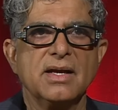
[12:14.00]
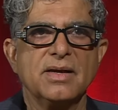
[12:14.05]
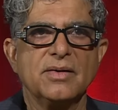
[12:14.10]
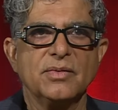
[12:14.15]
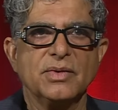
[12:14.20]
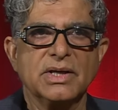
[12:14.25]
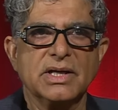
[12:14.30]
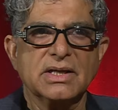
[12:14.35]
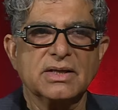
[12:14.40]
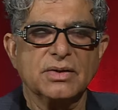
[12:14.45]
Uh,
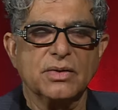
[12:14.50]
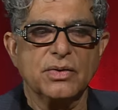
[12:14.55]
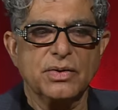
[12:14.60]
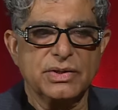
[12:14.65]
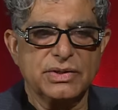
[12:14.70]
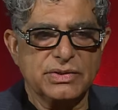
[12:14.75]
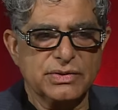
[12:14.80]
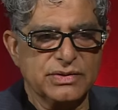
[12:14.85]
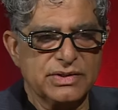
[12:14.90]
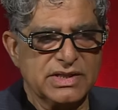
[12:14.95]
we can go
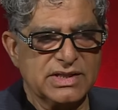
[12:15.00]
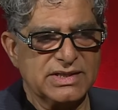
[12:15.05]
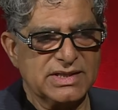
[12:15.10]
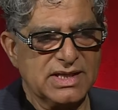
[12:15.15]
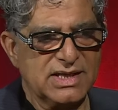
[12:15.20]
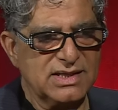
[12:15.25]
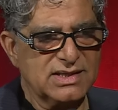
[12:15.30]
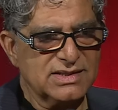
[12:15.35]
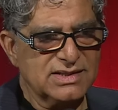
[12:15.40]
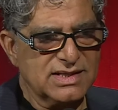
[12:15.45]
into
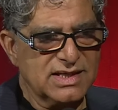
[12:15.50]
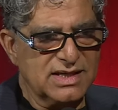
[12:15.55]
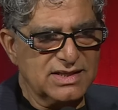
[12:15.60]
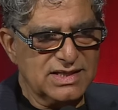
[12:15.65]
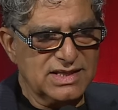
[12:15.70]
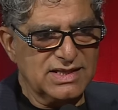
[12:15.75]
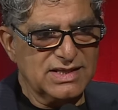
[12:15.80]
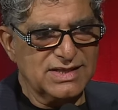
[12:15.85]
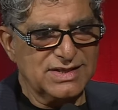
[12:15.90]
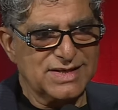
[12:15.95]
details
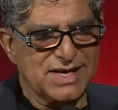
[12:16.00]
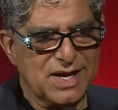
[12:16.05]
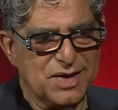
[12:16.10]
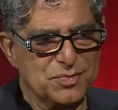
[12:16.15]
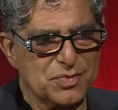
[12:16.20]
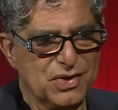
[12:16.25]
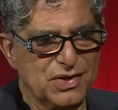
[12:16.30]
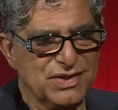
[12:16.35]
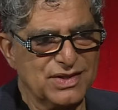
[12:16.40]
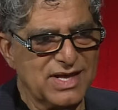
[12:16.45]
at any
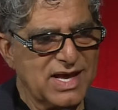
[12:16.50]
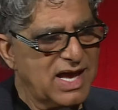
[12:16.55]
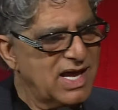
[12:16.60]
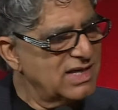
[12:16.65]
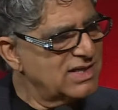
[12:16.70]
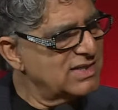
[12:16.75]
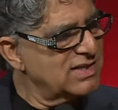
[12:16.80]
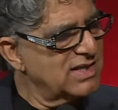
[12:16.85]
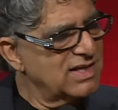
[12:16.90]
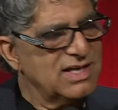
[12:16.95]
time on
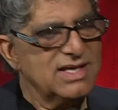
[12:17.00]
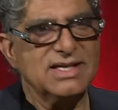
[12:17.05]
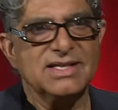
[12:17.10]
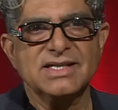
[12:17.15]
that.